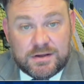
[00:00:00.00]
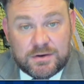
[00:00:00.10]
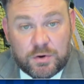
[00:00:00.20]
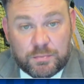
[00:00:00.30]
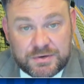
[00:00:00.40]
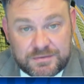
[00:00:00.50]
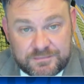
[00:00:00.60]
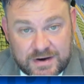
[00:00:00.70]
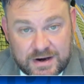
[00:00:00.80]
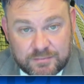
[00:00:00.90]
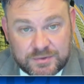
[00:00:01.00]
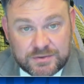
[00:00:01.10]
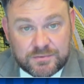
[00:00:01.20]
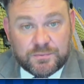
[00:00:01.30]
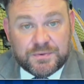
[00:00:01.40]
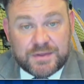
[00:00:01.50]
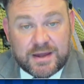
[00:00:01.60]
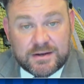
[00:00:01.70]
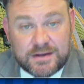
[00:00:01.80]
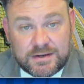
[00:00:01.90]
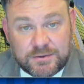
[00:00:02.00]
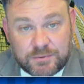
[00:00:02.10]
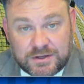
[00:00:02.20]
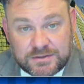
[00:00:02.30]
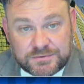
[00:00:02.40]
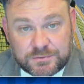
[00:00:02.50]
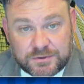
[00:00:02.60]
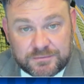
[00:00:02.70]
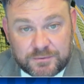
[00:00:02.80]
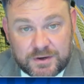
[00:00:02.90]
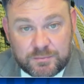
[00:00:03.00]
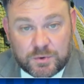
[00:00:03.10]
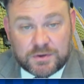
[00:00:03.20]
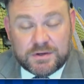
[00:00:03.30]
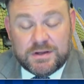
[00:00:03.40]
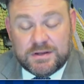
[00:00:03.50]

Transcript: an open environment without any regulatory framework.